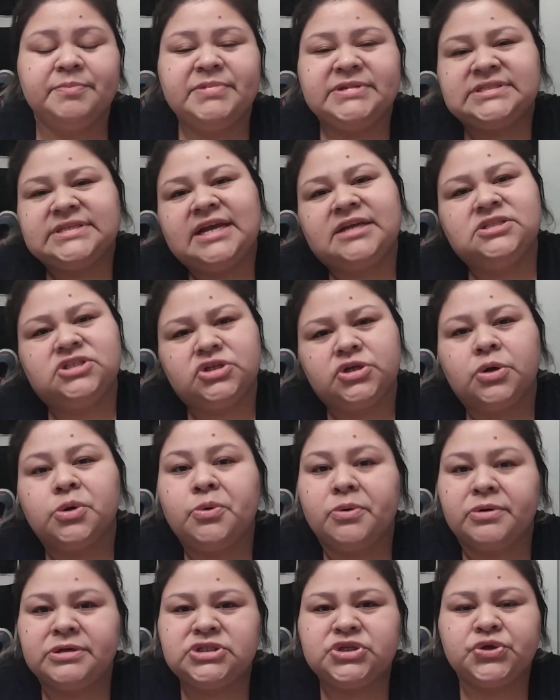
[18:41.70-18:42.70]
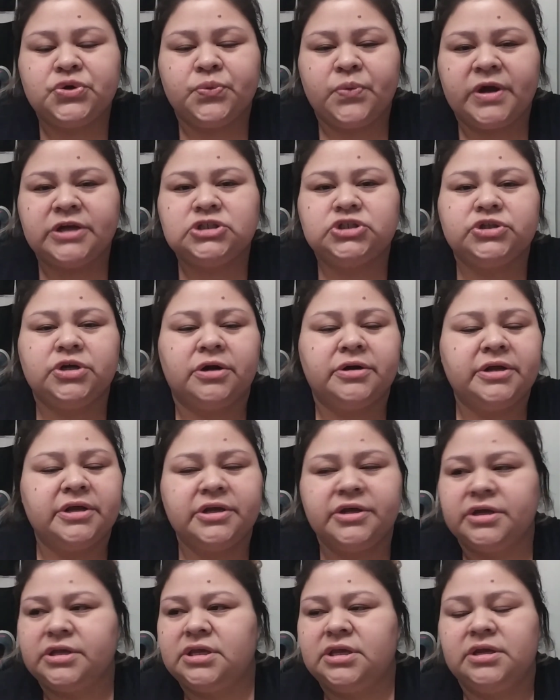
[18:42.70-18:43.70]
Besides, going to a restaurant and
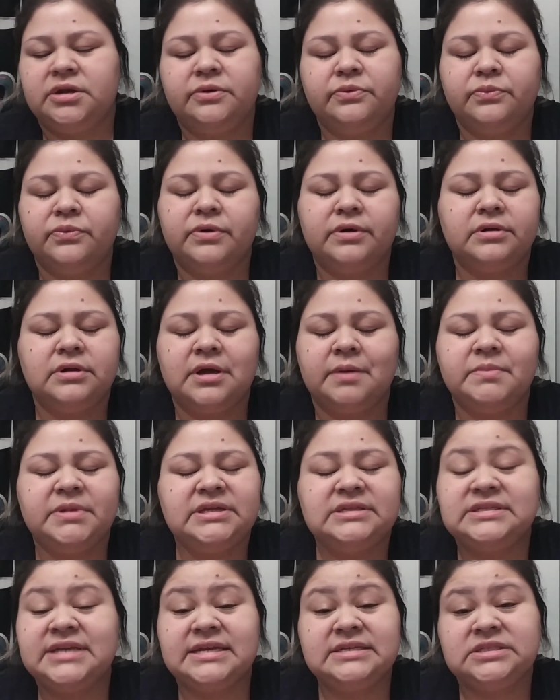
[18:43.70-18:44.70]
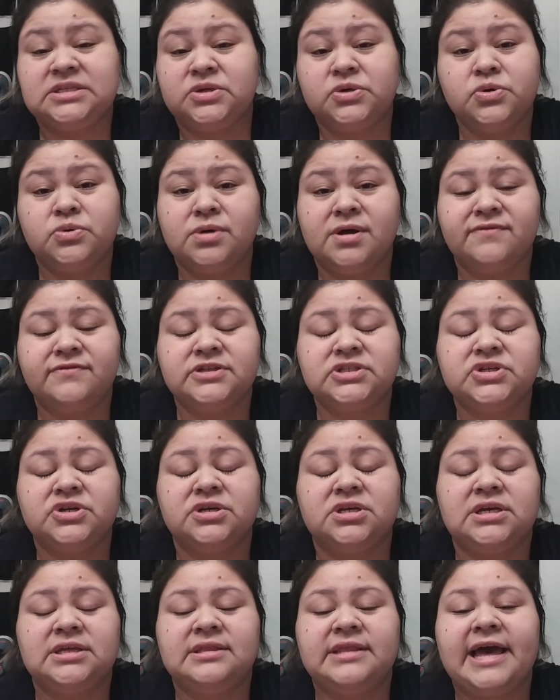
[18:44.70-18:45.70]
tasting whoever's
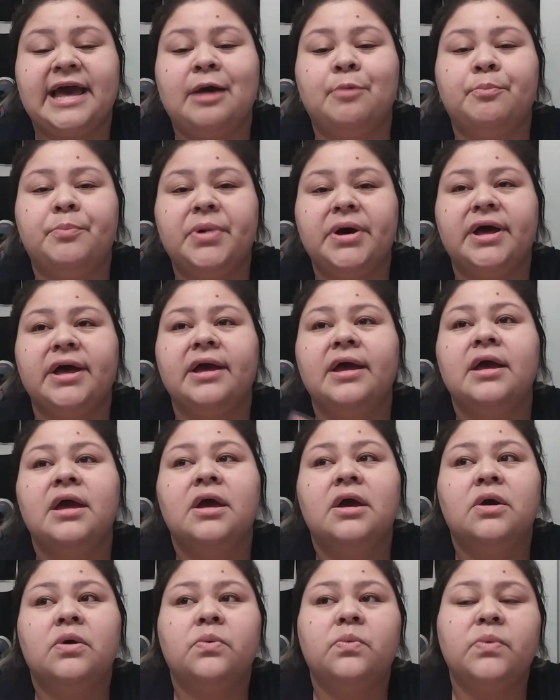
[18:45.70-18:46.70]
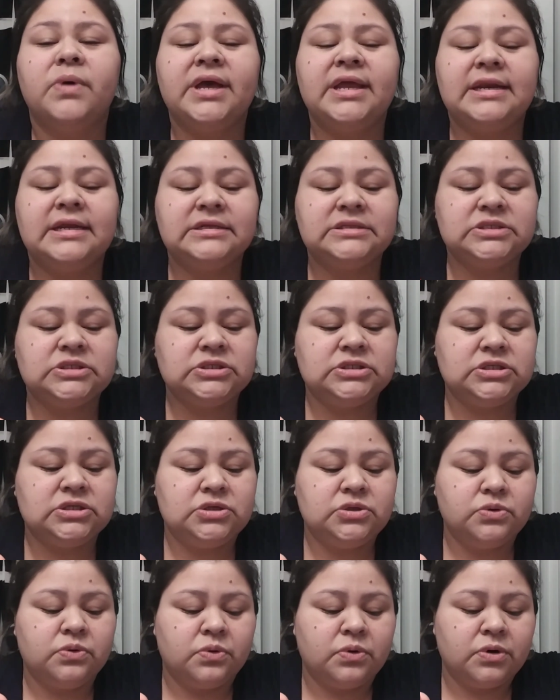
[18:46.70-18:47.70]
cooking that. But when it's
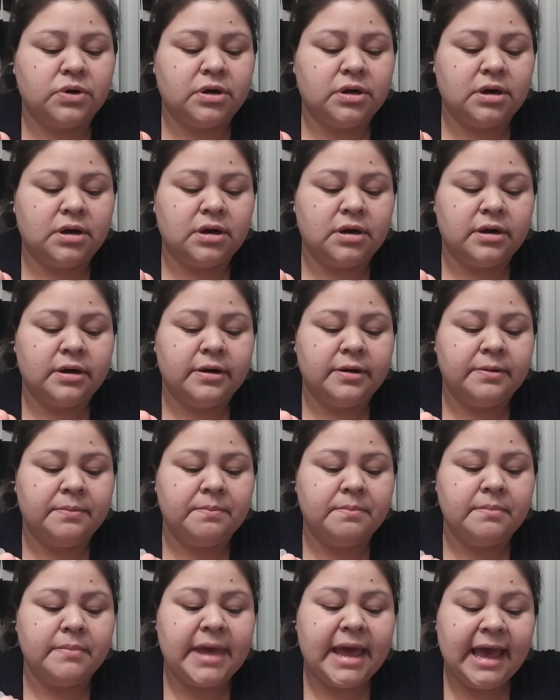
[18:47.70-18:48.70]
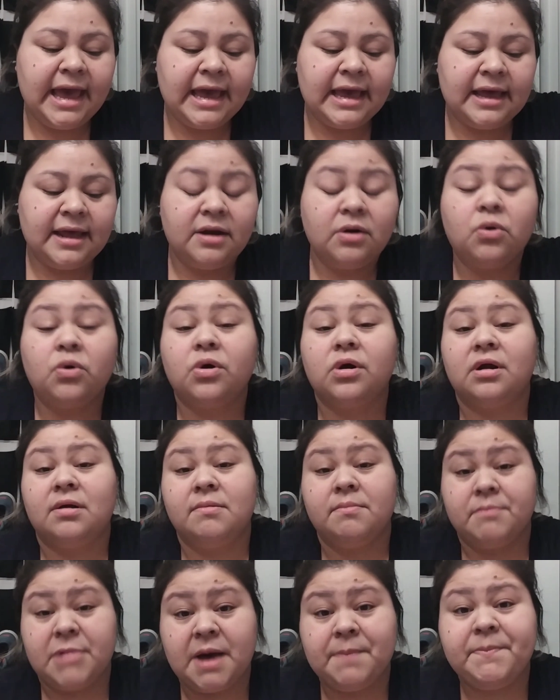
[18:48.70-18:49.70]
your man
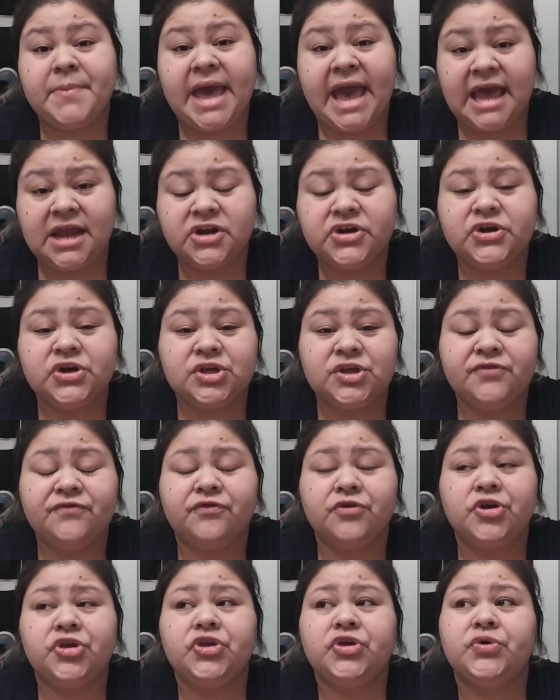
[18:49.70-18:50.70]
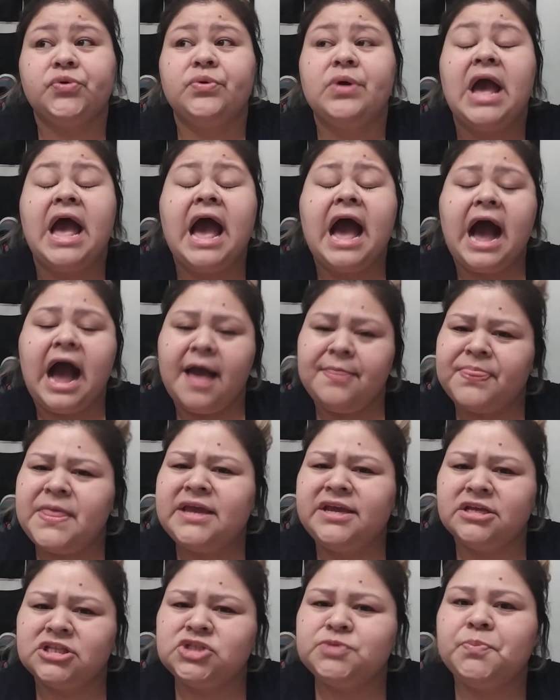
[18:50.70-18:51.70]
or a man cooking for you, I
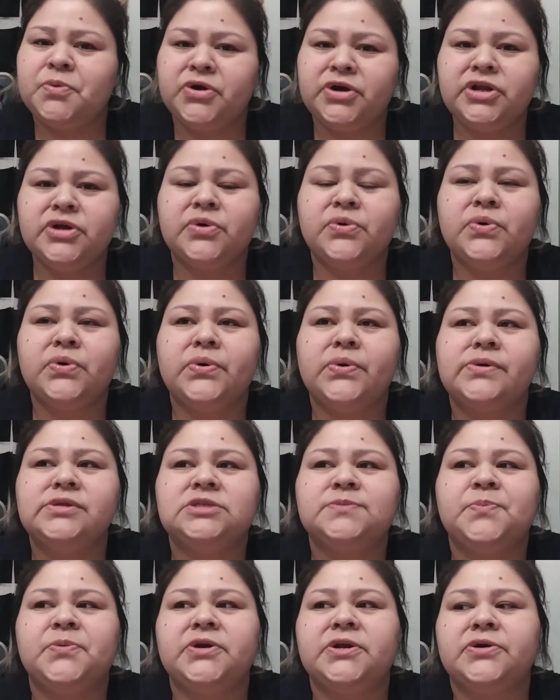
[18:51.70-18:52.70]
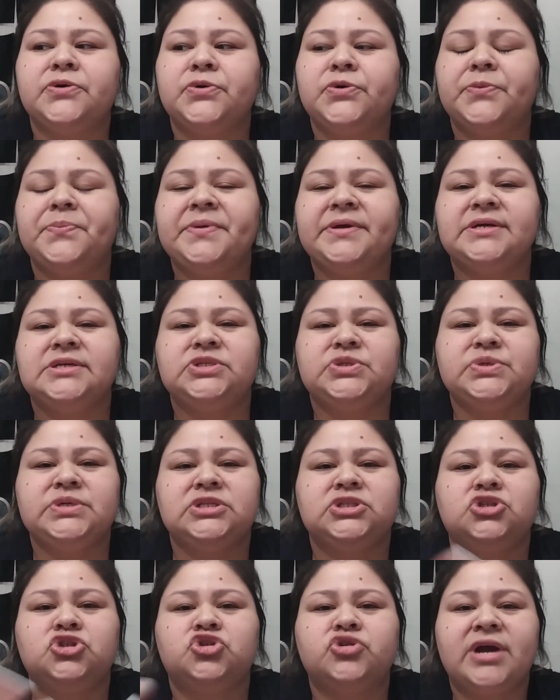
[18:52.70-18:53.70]
think it's pretty cool. It's pretty cool because you
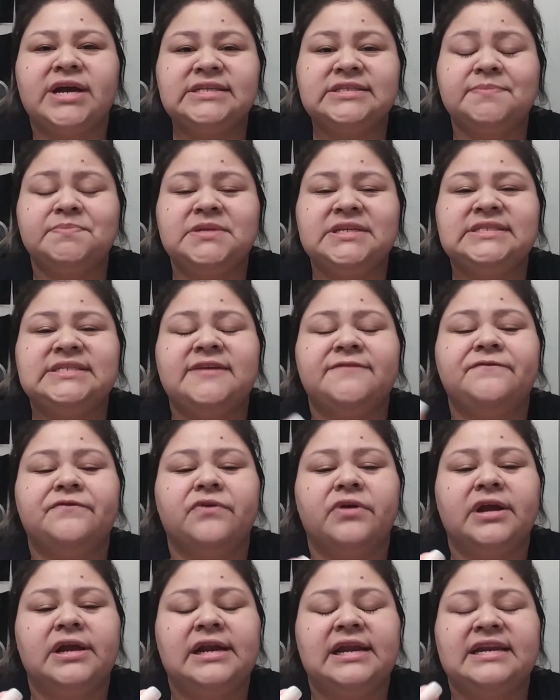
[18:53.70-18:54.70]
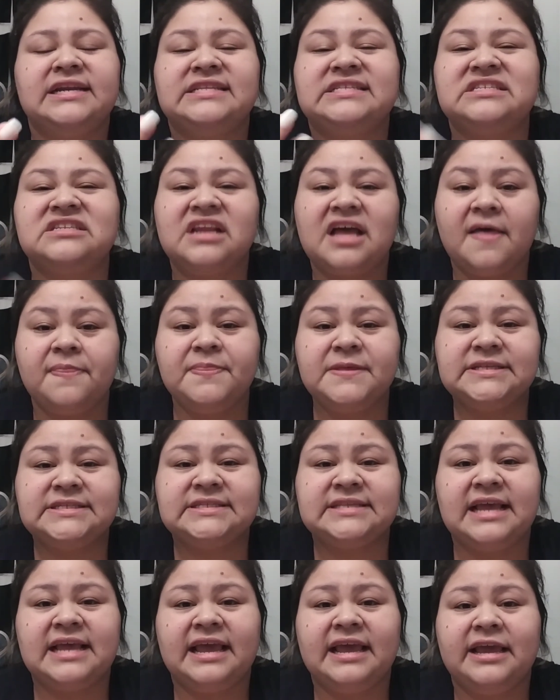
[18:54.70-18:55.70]
get to try something different and it's not the
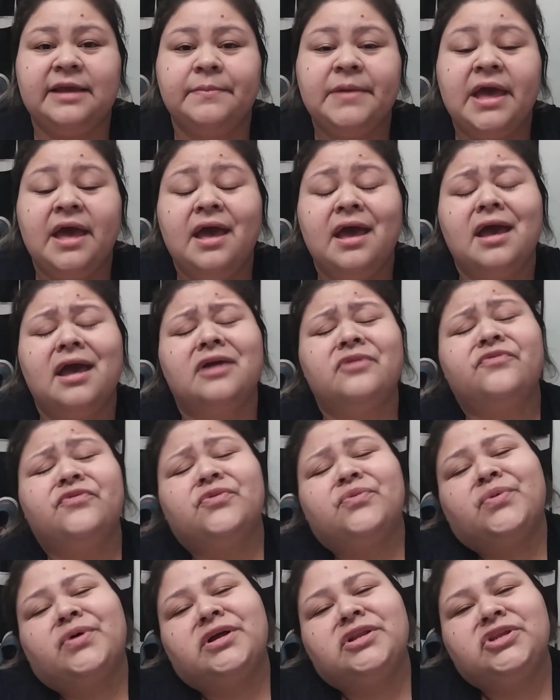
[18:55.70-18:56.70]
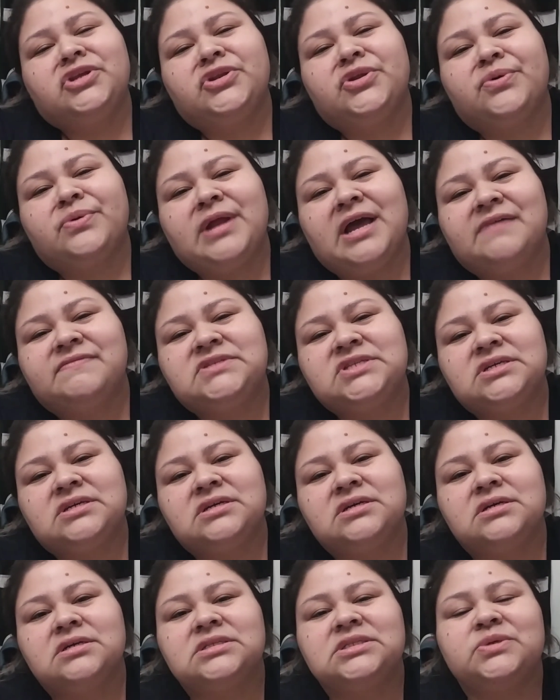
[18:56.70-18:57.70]
same. And for one, you don't have to
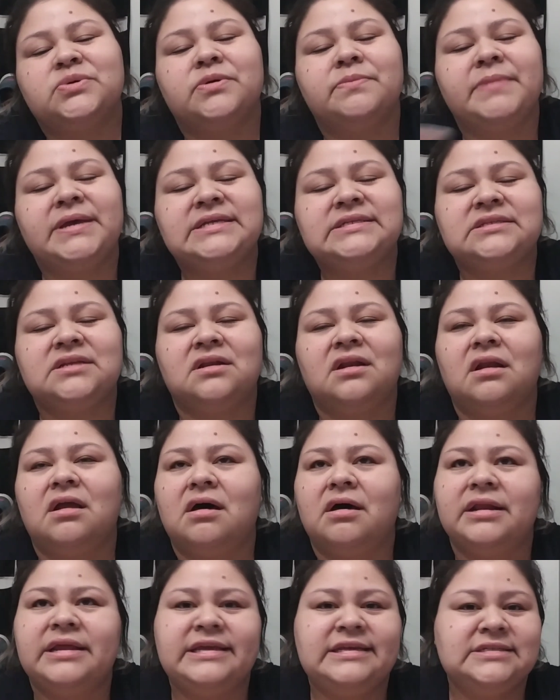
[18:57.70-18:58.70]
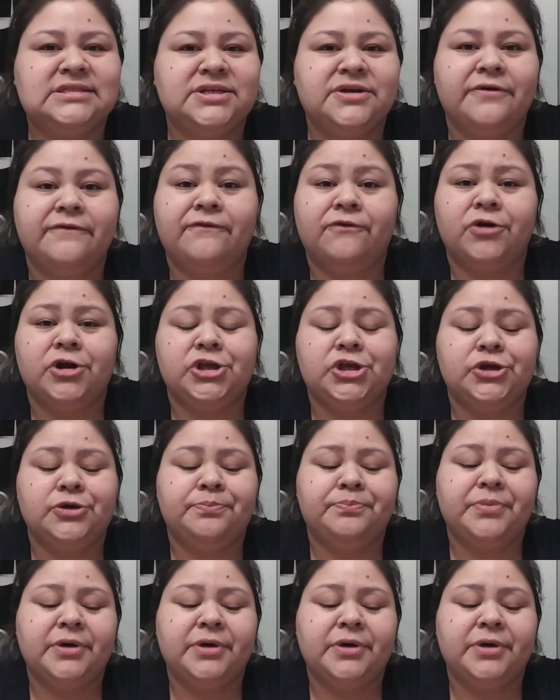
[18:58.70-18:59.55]
cook, so it makes it a lot easier for you.